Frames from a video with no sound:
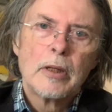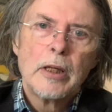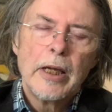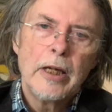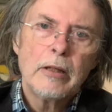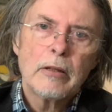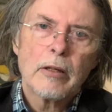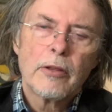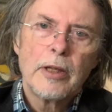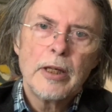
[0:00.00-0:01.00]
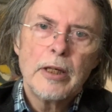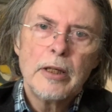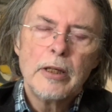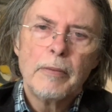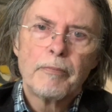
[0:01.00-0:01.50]
In
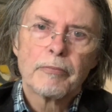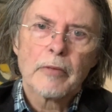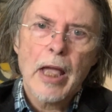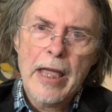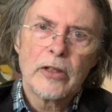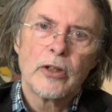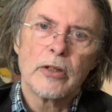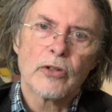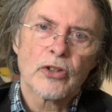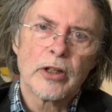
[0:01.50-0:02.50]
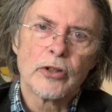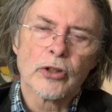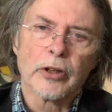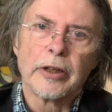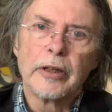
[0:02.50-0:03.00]
the 18th
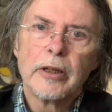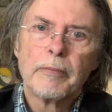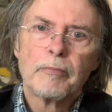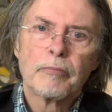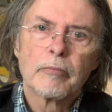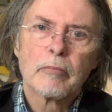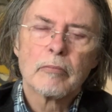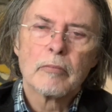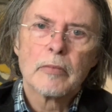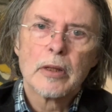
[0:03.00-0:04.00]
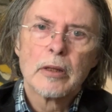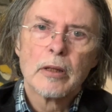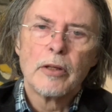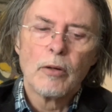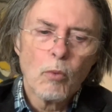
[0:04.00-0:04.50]
century,
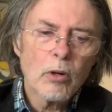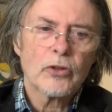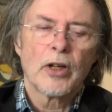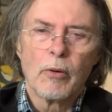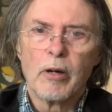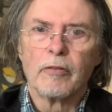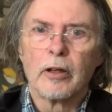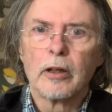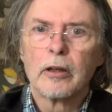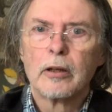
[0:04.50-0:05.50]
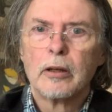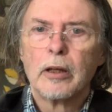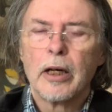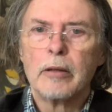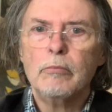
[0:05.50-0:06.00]
there was, however,
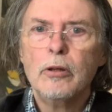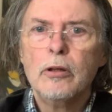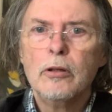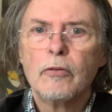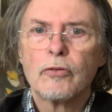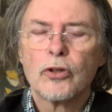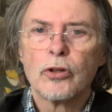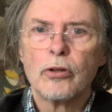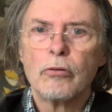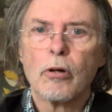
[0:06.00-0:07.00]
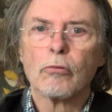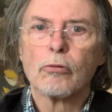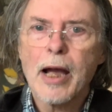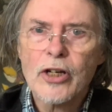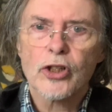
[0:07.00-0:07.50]
a move to
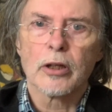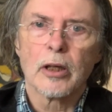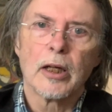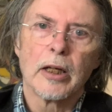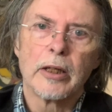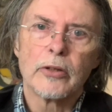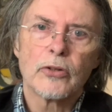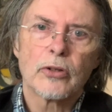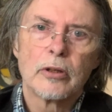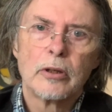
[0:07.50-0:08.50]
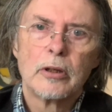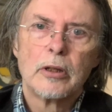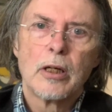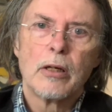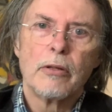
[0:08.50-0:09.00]
rationalize
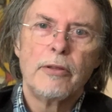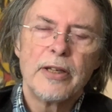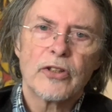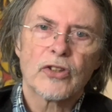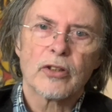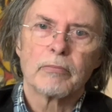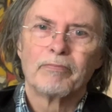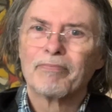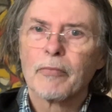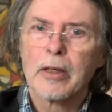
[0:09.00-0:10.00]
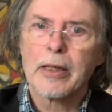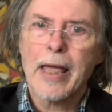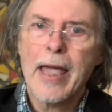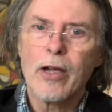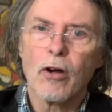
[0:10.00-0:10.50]
this
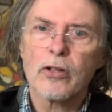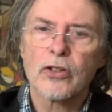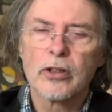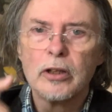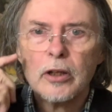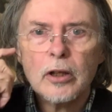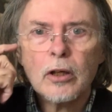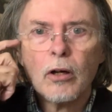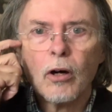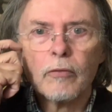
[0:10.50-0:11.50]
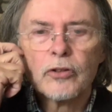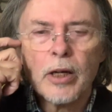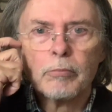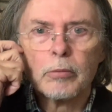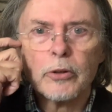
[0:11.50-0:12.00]
chaos of
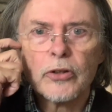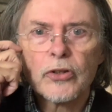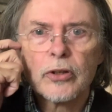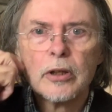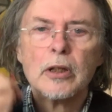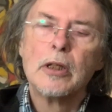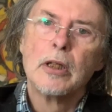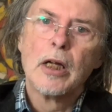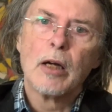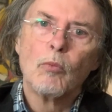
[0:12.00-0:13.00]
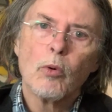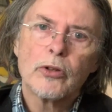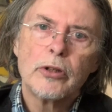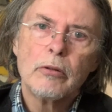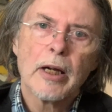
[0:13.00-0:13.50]
temperaments. And what
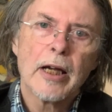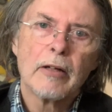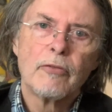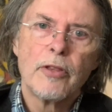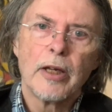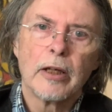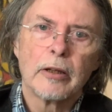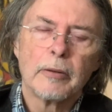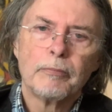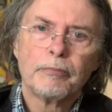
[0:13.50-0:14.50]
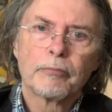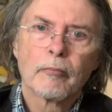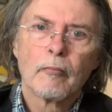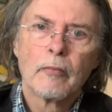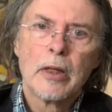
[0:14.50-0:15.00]
you have then
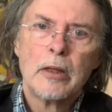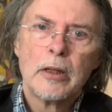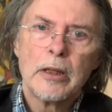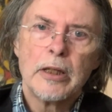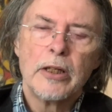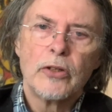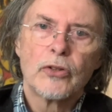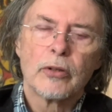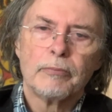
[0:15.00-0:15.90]
is